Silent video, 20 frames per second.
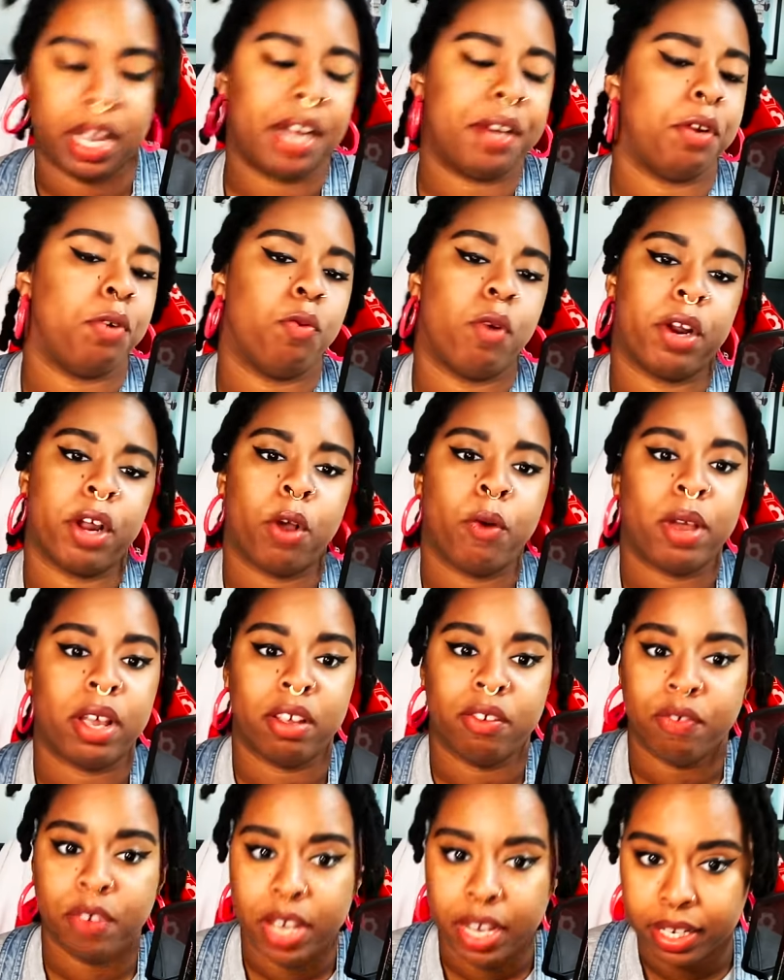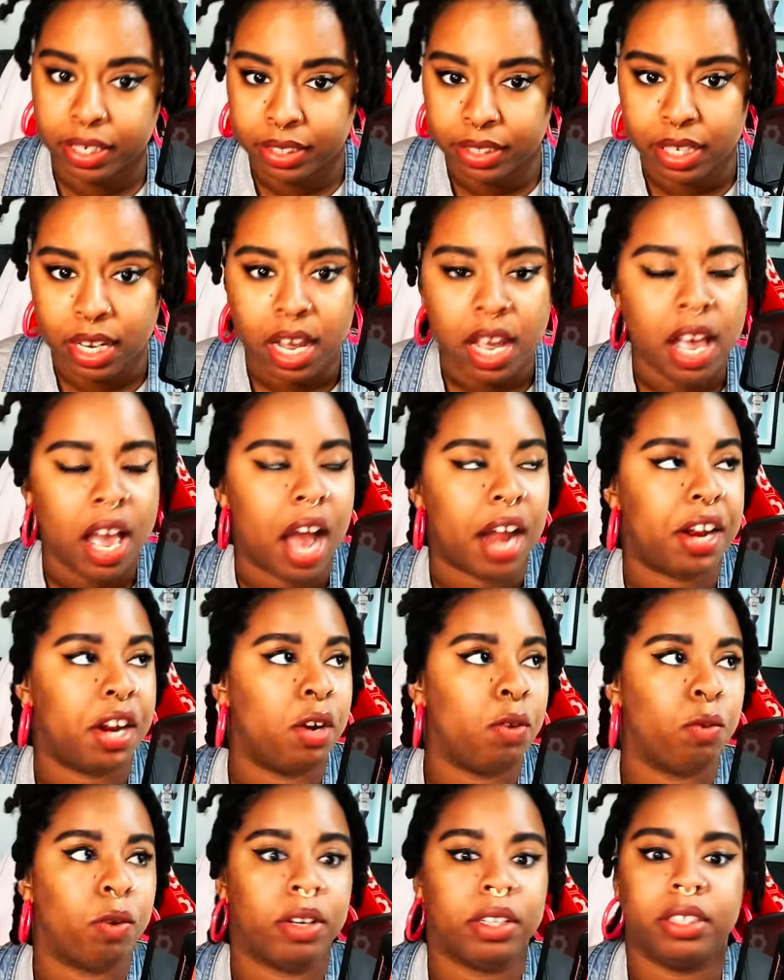I didn't want a quick fix, I
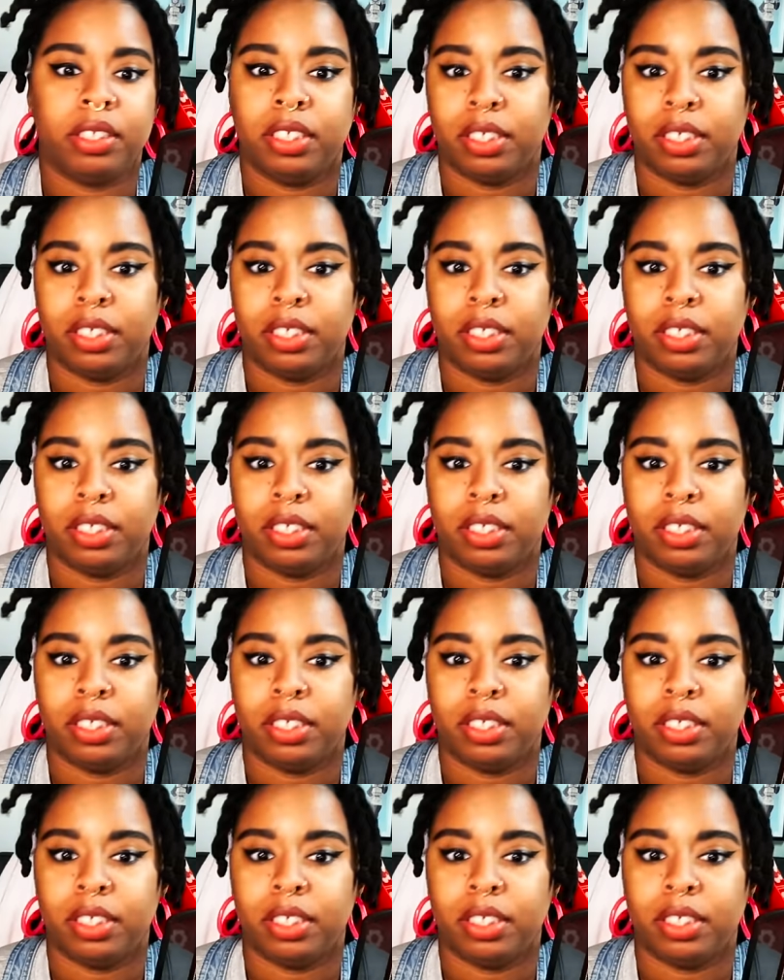didn't want